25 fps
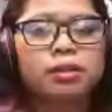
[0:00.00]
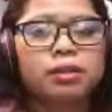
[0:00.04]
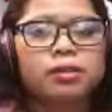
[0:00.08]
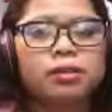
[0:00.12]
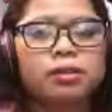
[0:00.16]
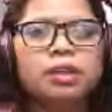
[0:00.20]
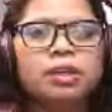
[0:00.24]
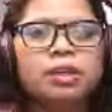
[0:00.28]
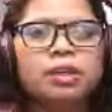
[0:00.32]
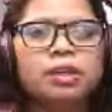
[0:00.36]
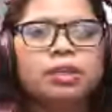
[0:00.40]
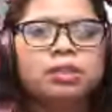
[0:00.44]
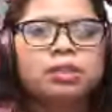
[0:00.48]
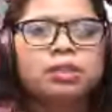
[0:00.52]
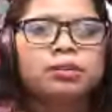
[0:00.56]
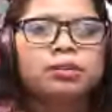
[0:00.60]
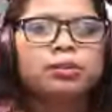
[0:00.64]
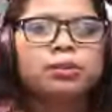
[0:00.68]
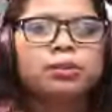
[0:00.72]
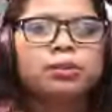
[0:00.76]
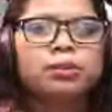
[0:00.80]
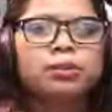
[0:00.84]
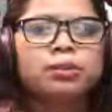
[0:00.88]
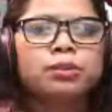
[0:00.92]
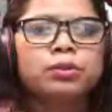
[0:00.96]
So you
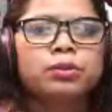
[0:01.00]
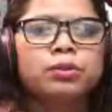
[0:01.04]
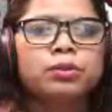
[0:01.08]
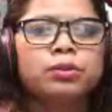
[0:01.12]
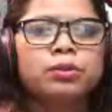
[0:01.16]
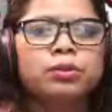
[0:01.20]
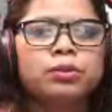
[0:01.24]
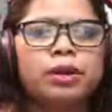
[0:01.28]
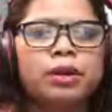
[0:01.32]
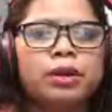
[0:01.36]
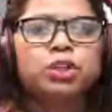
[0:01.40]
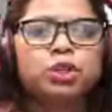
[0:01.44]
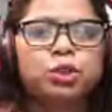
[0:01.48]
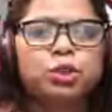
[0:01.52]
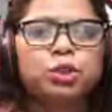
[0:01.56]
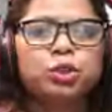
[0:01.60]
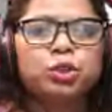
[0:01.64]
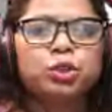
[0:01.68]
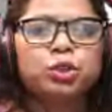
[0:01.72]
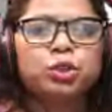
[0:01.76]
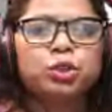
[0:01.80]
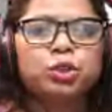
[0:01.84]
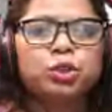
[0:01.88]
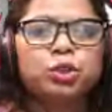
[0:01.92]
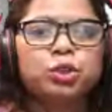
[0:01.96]
have to make
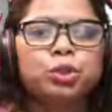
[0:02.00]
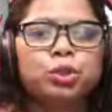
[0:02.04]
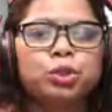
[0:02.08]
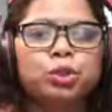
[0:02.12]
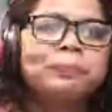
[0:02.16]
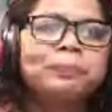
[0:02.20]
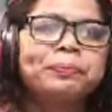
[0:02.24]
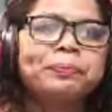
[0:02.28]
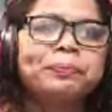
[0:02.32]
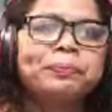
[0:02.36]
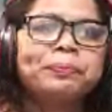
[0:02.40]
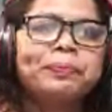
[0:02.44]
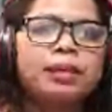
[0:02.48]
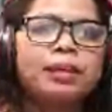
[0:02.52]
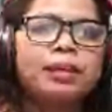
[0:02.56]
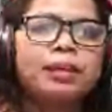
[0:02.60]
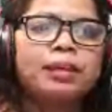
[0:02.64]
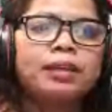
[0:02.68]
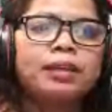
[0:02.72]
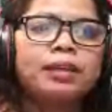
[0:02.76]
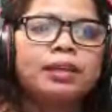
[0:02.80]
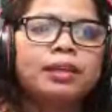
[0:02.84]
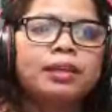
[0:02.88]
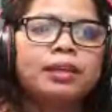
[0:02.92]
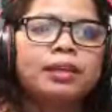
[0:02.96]
sure that there
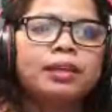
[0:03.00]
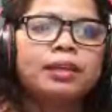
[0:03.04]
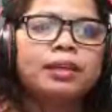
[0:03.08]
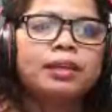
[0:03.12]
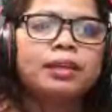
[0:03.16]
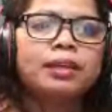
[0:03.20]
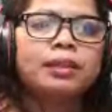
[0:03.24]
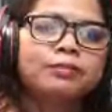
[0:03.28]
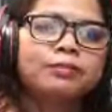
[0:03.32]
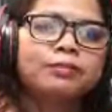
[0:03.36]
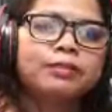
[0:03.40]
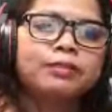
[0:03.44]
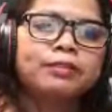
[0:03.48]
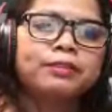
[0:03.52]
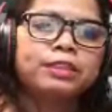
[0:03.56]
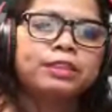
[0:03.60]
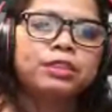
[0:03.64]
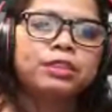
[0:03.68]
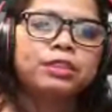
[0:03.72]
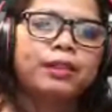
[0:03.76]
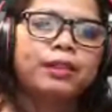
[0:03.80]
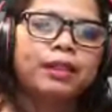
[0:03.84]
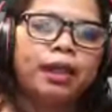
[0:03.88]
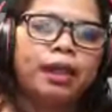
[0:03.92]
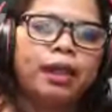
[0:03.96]
is servicer in
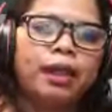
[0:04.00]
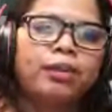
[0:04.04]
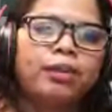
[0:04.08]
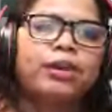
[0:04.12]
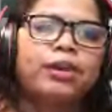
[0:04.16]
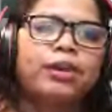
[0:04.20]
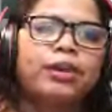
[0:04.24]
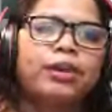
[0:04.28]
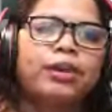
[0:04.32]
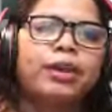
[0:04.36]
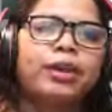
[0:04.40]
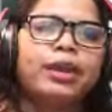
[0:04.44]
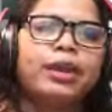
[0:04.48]
the area